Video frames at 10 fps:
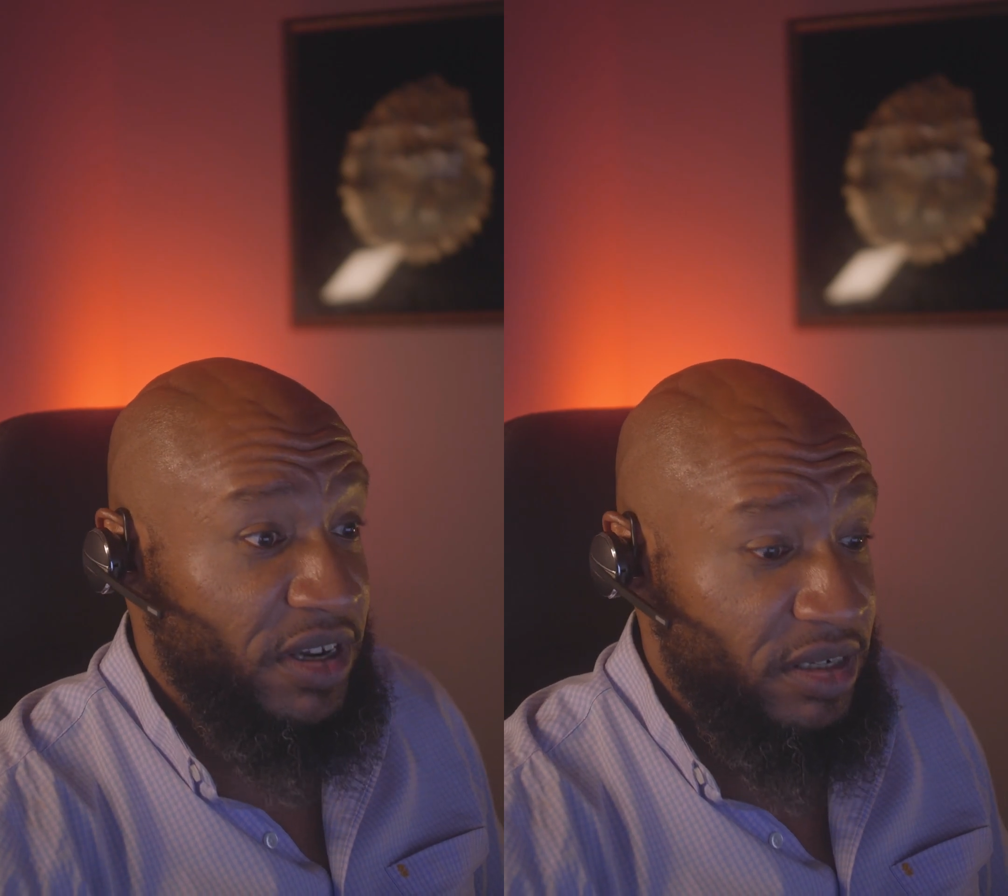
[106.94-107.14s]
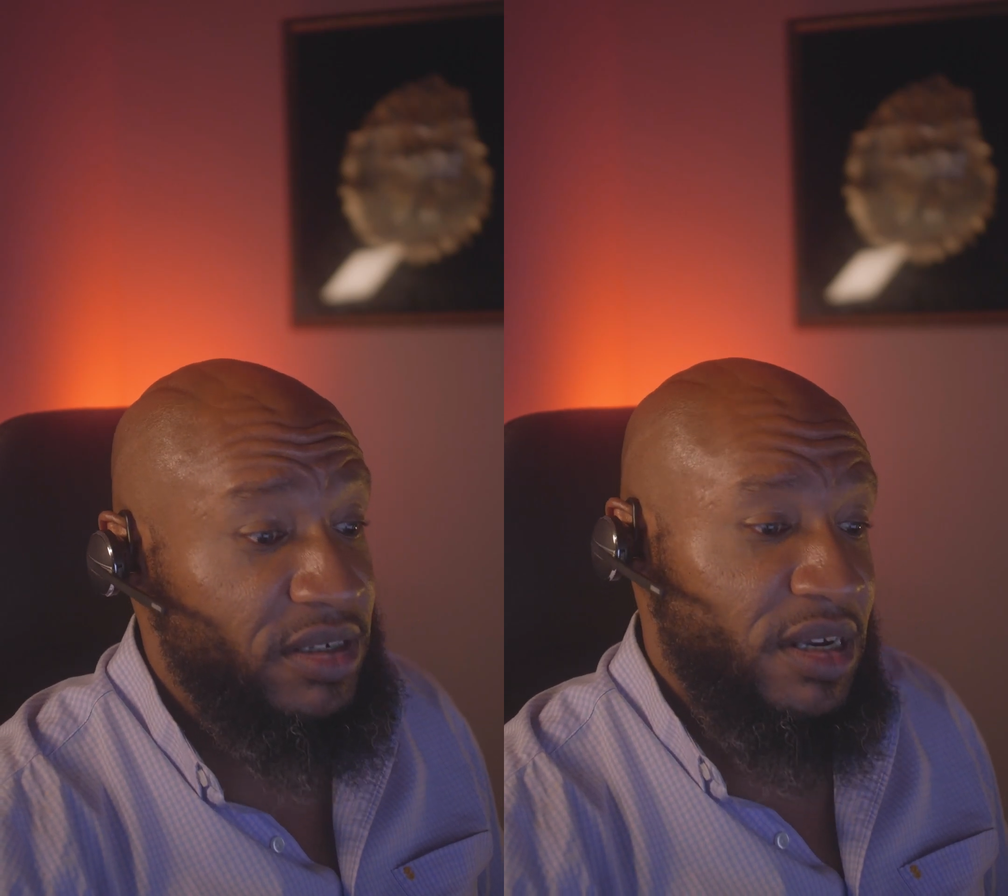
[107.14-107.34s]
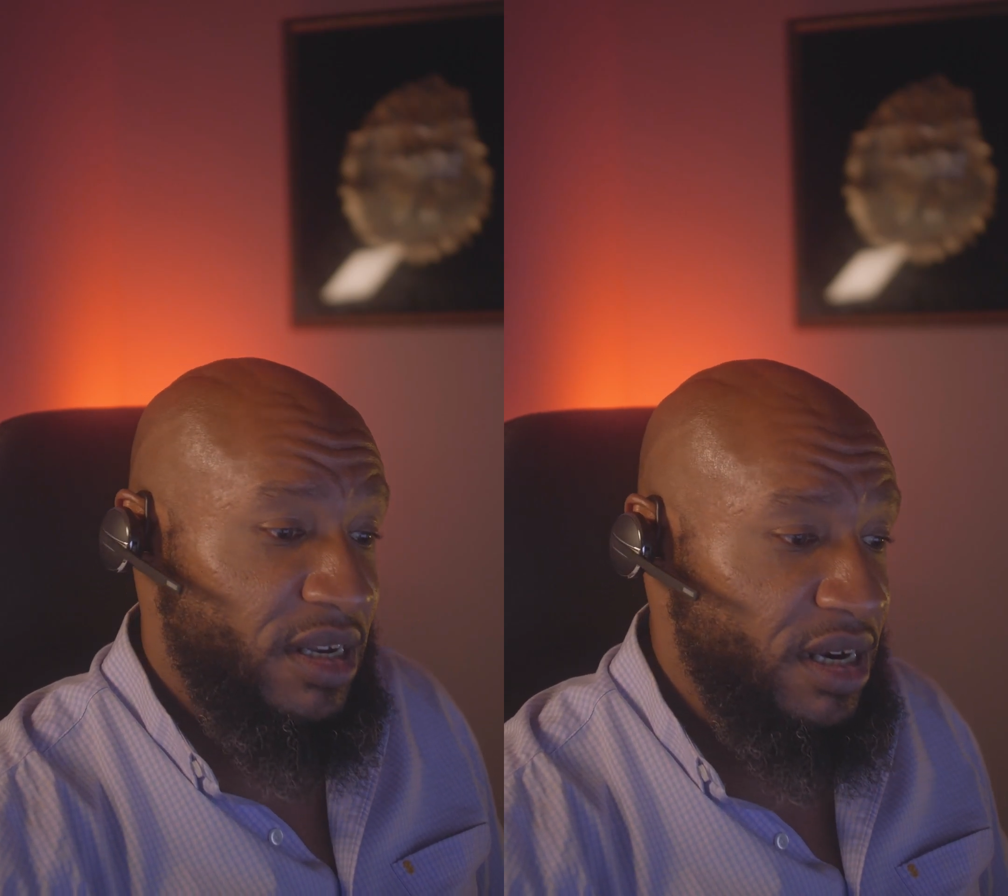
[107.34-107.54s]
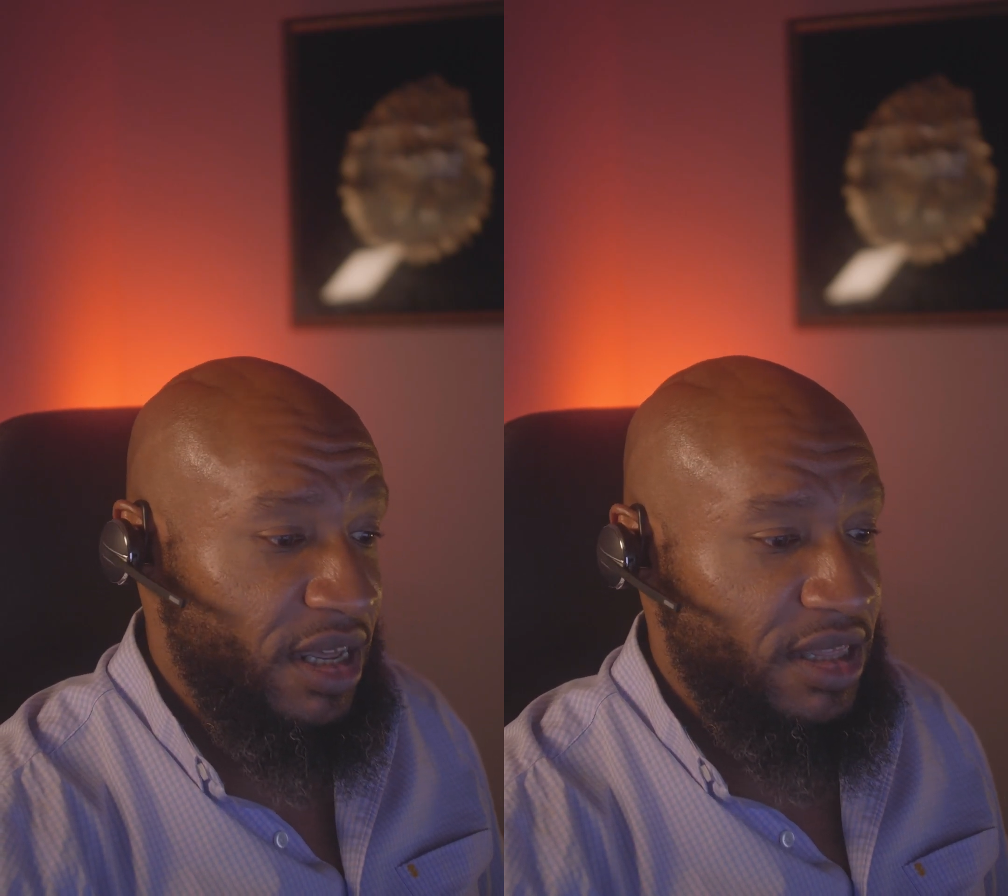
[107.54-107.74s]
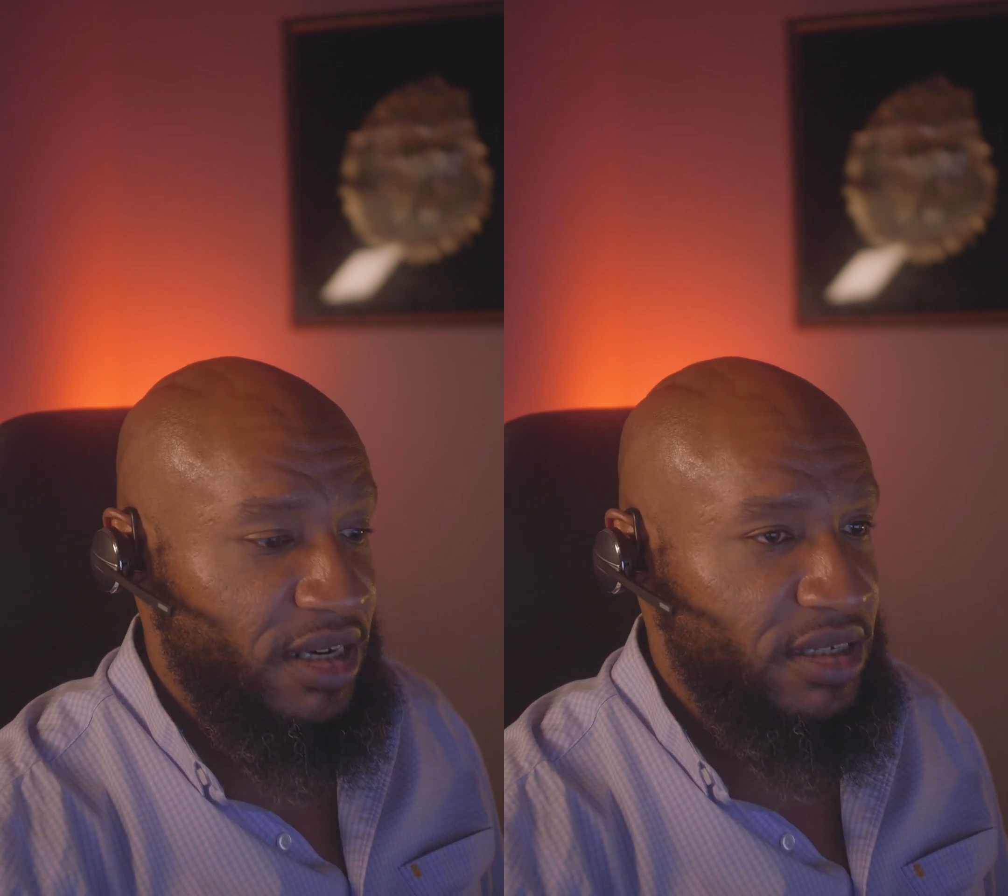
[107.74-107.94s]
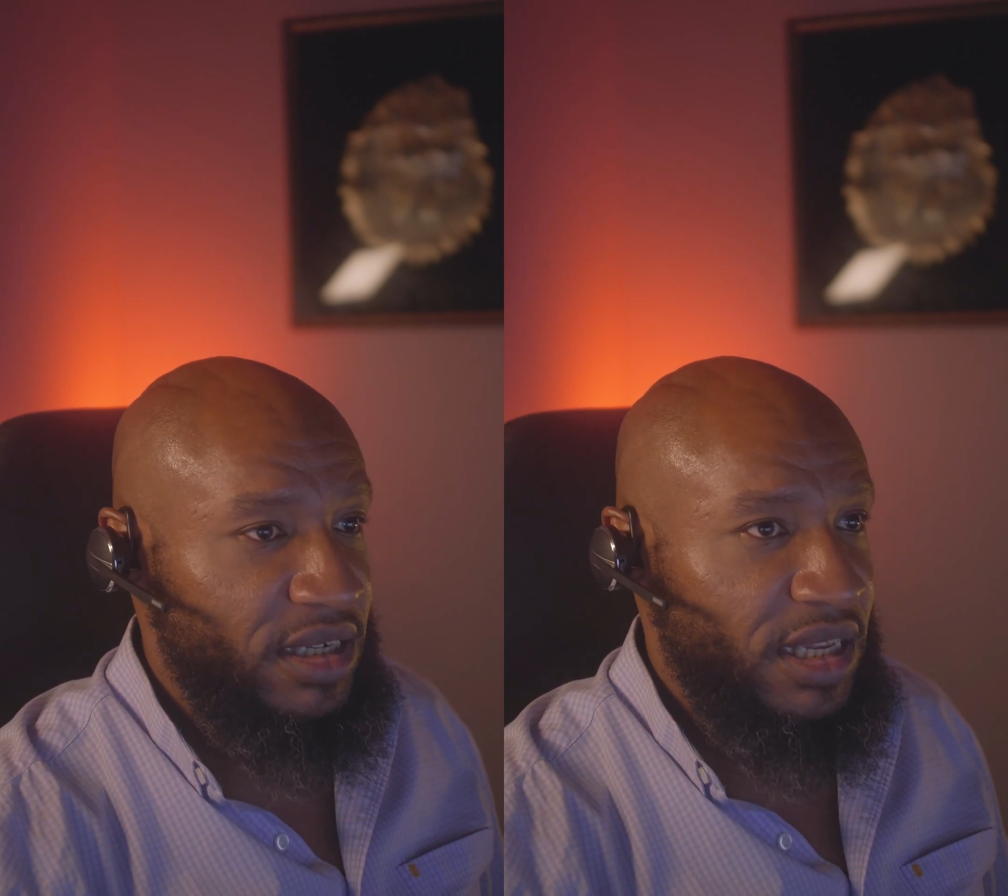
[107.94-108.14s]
there's nothing to see,